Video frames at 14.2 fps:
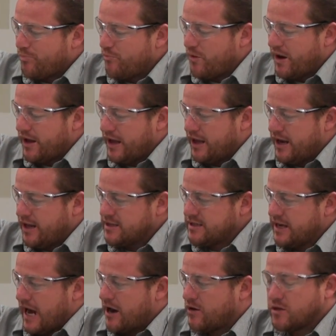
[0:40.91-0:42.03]
but it is
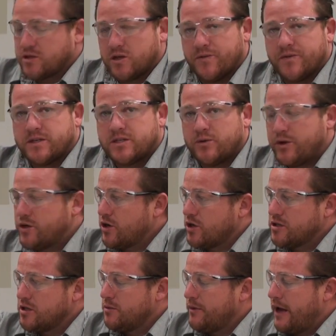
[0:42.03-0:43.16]
an add-on service that we
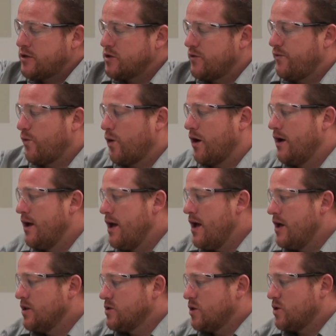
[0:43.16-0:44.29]
charge a little bit extra for.
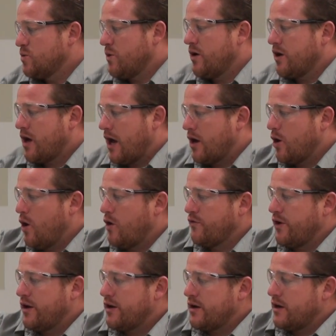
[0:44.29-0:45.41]
So I just wanted to kind of go
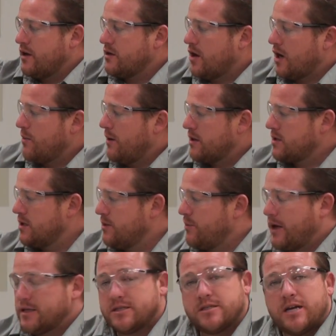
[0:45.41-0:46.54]
over it, talk about the
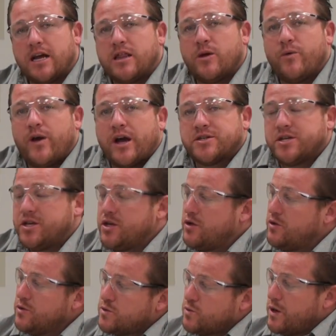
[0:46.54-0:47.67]
pesticide that we actually
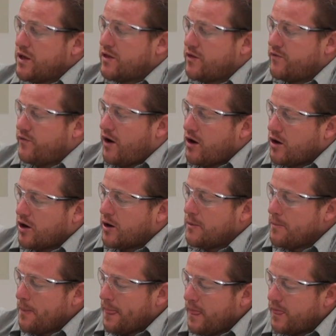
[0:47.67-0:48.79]
use with the fogger,
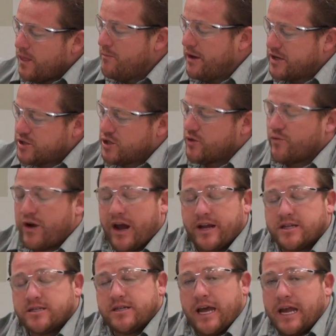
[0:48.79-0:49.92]
the mixture
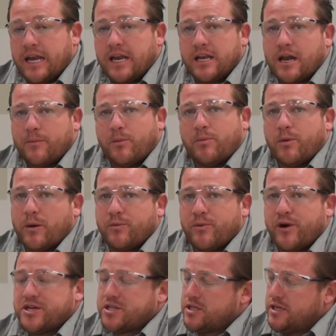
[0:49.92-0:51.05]
rates, and any type of
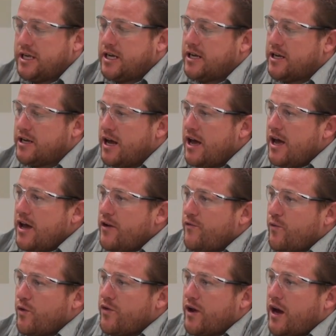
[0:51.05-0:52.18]
preparation needed
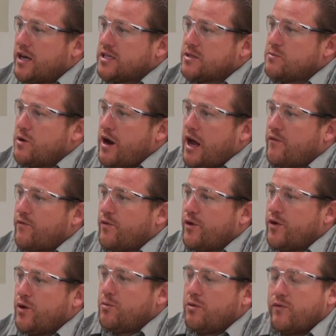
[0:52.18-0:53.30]
for the customer and for
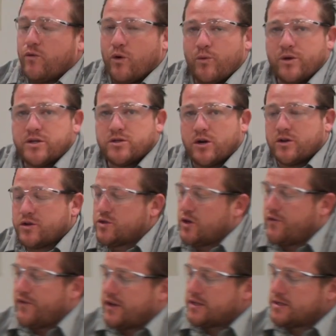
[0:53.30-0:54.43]
you before we start the
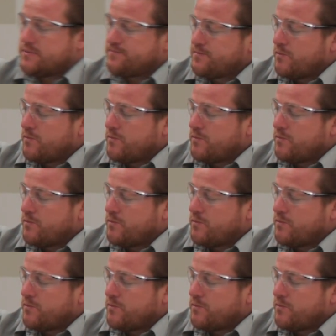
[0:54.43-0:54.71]
service.